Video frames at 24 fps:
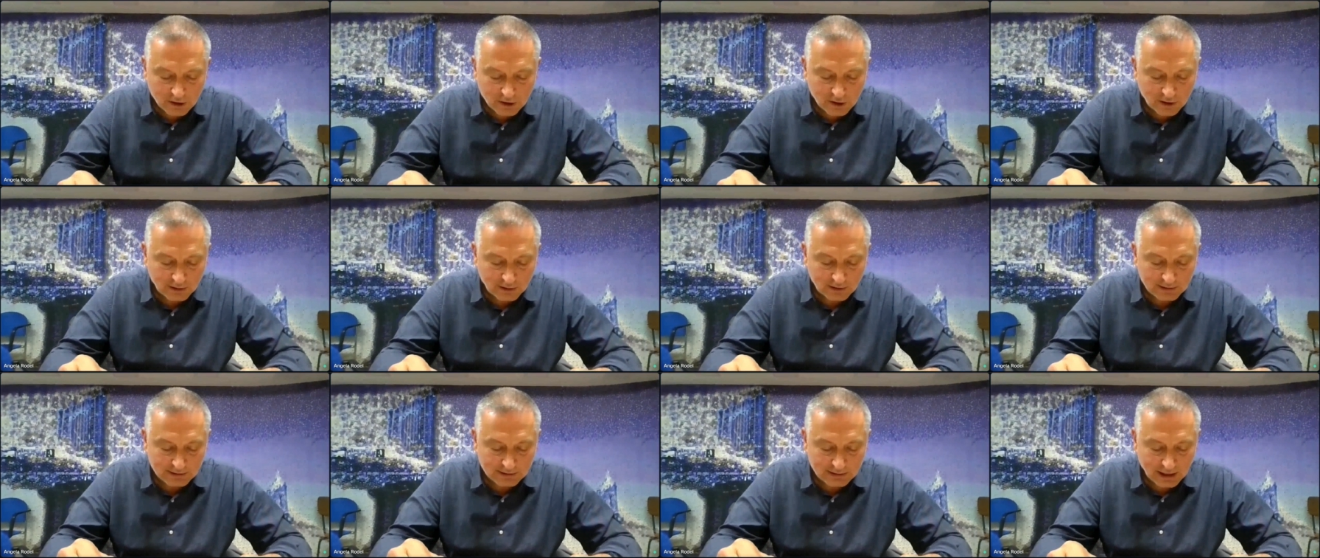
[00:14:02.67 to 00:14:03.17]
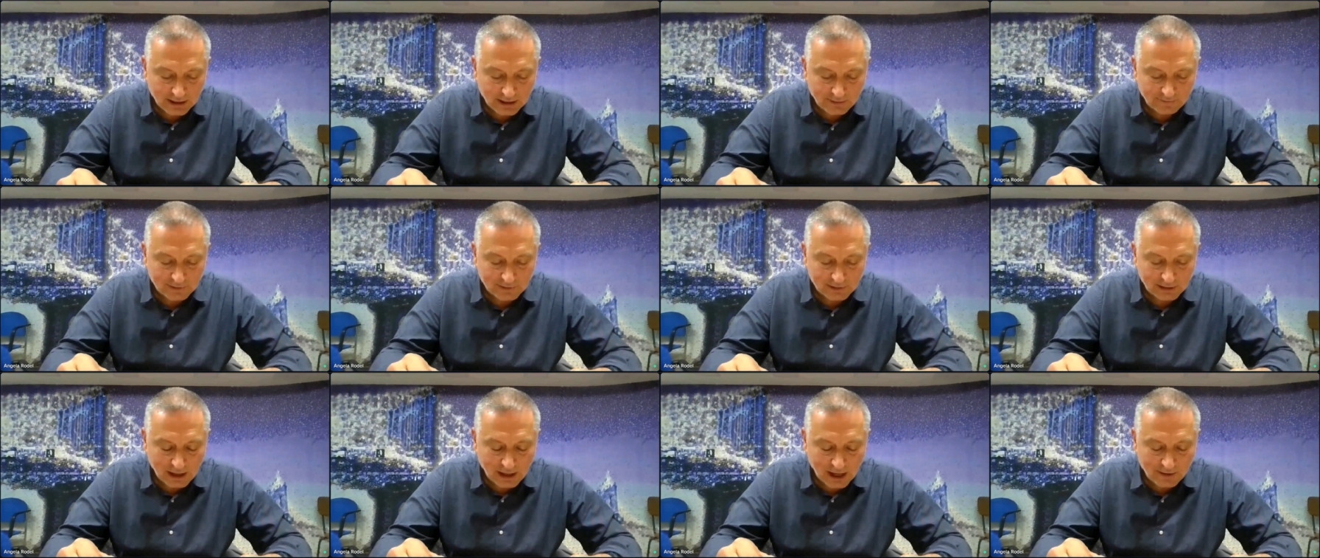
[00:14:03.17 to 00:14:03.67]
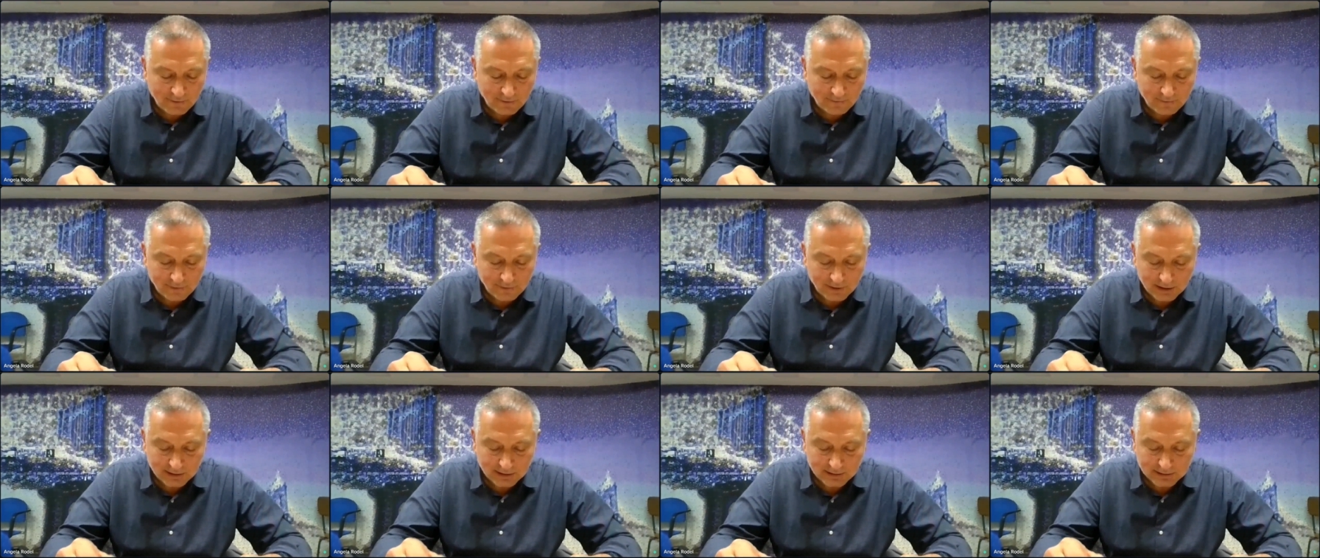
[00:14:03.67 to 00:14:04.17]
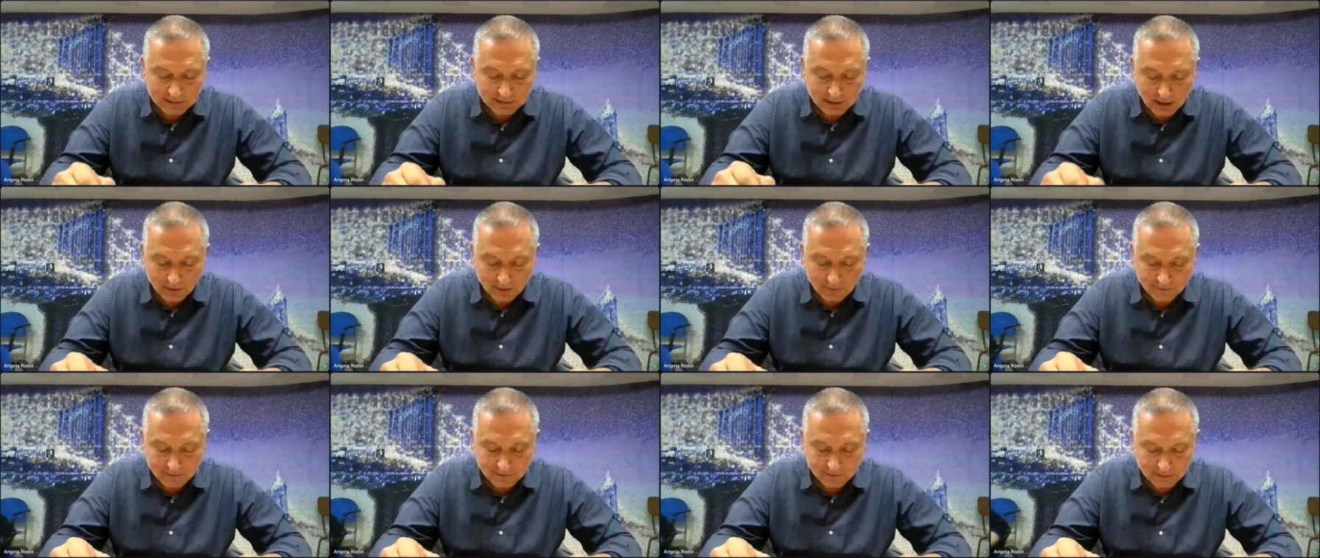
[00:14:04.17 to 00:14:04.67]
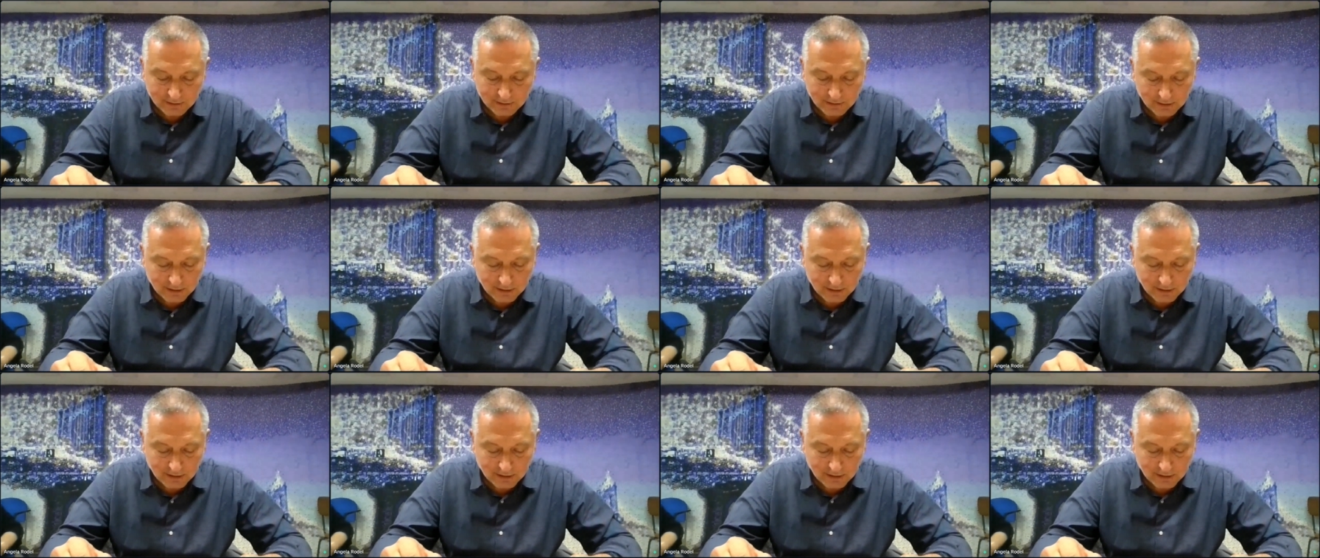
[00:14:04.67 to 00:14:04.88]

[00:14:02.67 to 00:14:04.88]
fiction saves life itself.